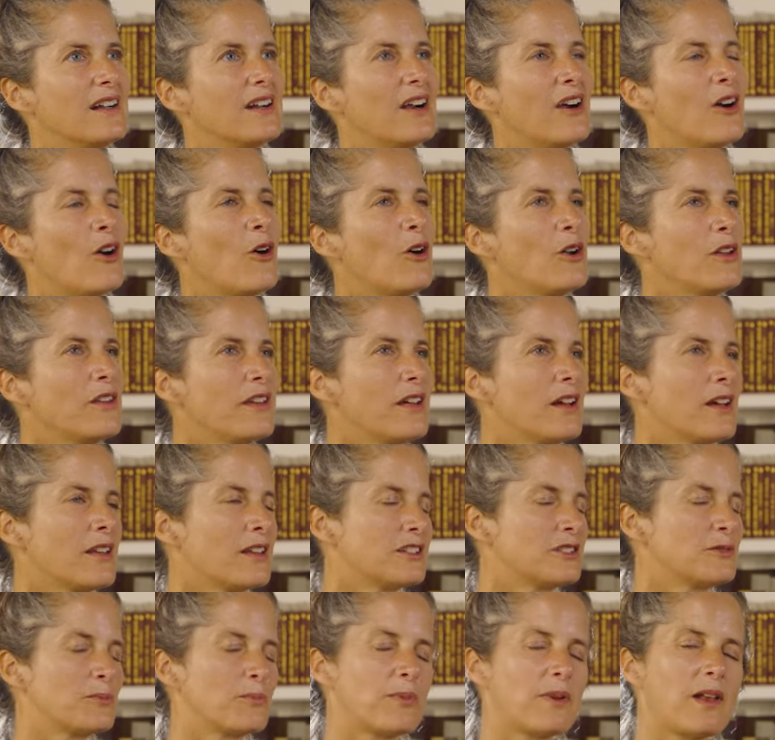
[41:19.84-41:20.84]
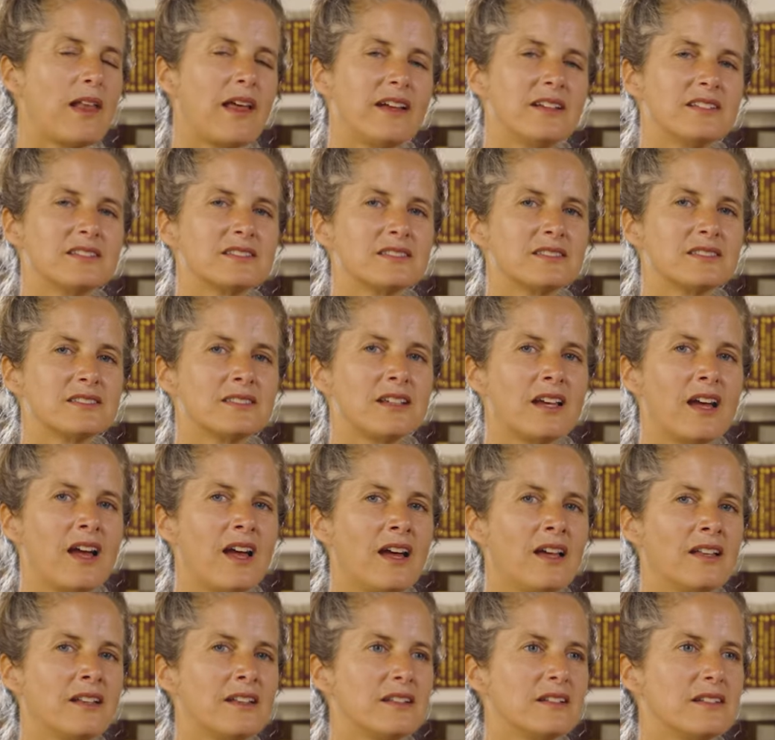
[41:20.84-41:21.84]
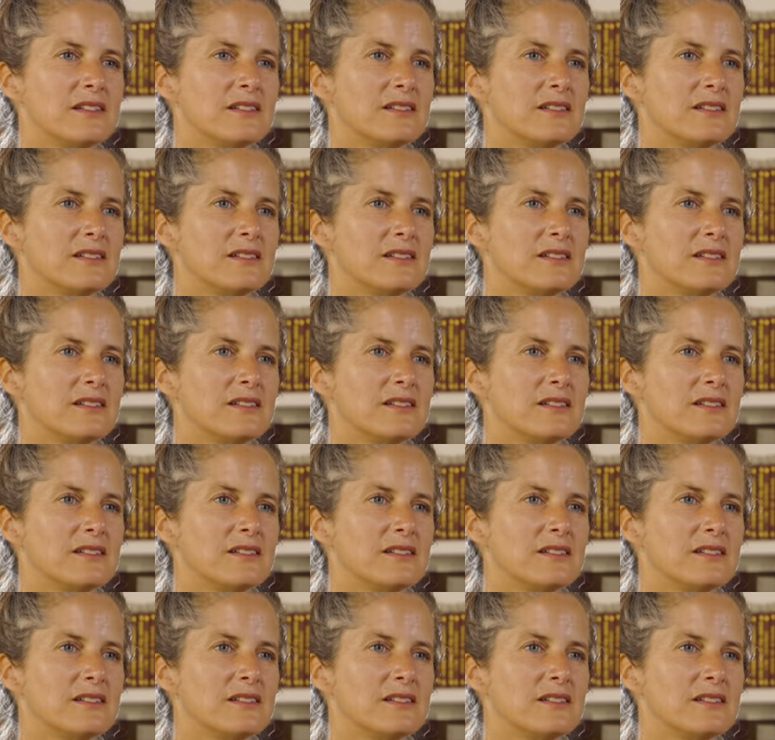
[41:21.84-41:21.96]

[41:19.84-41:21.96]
All the other places had